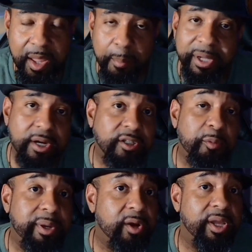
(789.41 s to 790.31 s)
But
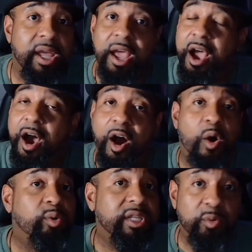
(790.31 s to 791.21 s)
Huckleberry
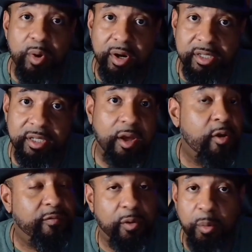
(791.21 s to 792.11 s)
only works
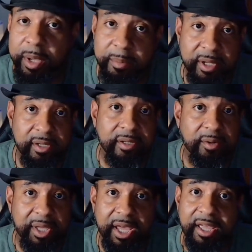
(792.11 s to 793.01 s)
for women,
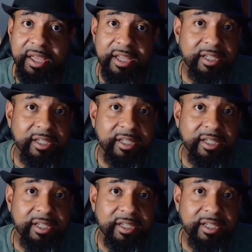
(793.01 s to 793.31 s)
okay?